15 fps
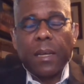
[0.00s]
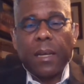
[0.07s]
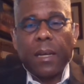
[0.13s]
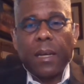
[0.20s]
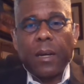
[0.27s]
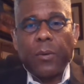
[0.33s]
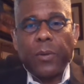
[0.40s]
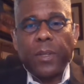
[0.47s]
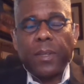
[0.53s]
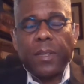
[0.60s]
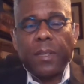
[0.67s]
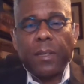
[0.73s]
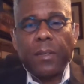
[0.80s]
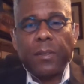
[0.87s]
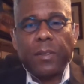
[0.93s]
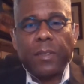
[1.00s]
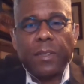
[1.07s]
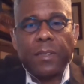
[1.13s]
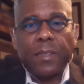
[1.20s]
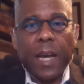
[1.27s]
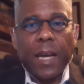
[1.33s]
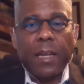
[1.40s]
with
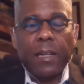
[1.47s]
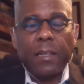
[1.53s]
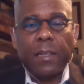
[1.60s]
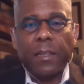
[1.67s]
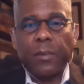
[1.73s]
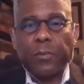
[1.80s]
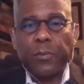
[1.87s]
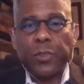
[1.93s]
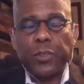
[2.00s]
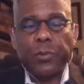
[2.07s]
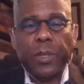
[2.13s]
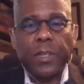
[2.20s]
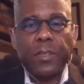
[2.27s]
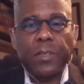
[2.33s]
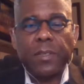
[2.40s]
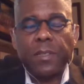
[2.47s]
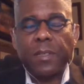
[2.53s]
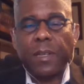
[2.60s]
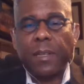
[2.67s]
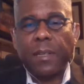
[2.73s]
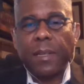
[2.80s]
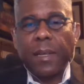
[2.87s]
the title and the
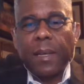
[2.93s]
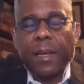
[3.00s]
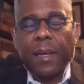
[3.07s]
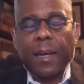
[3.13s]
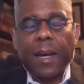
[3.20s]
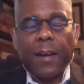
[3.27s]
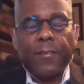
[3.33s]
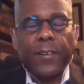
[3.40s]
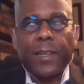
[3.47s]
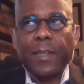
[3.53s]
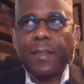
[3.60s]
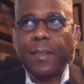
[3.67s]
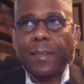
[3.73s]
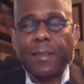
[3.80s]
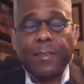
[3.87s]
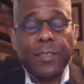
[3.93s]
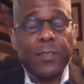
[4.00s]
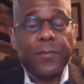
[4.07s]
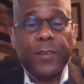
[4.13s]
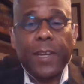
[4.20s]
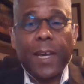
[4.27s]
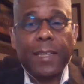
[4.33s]
restrictions. And I forgot
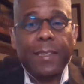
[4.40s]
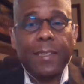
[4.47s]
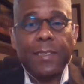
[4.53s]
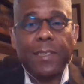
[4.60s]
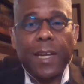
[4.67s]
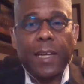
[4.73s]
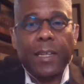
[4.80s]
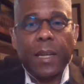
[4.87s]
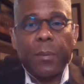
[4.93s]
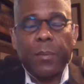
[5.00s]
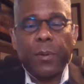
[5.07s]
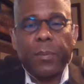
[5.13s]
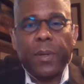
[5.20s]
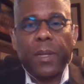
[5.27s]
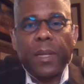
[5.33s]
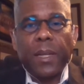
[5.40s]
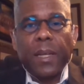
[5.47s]
the exact number, but